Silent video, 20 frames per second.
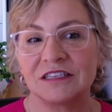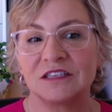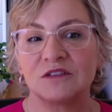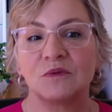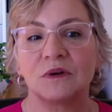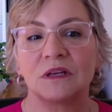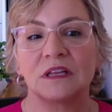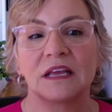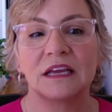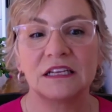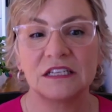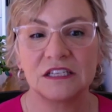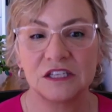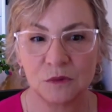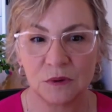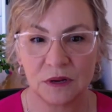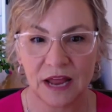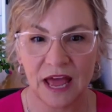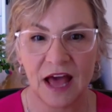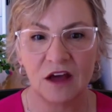is relate
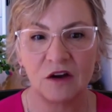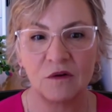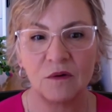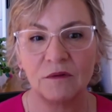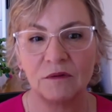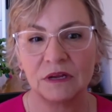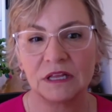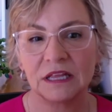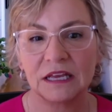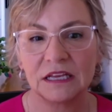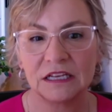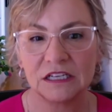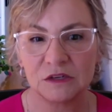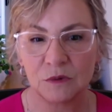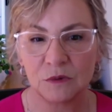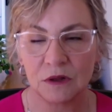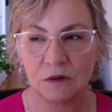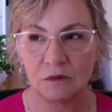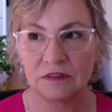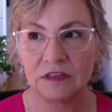to it. How do I relate
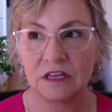to it?